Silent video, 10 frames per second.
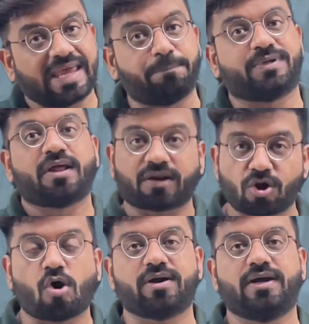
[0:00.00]
kept
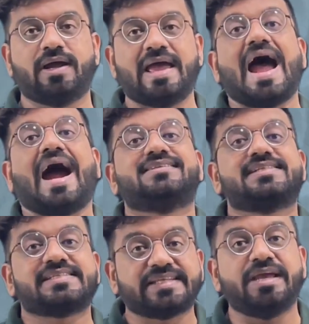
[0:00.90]
recorded at the
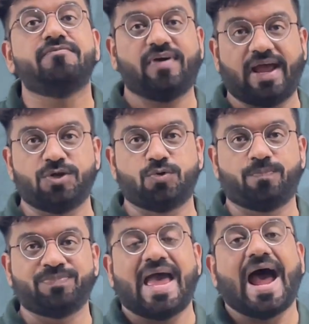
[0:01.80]
same
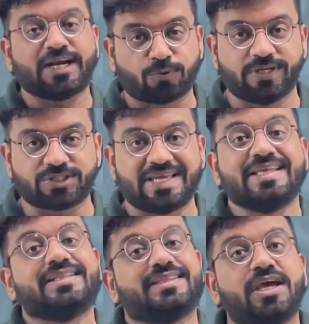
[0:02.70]
value at which
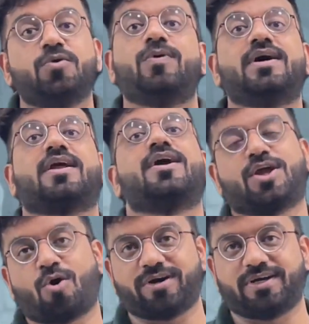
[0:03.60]
they were
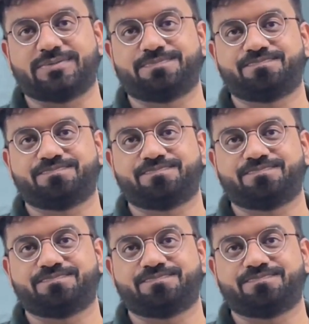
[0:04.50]
recorded.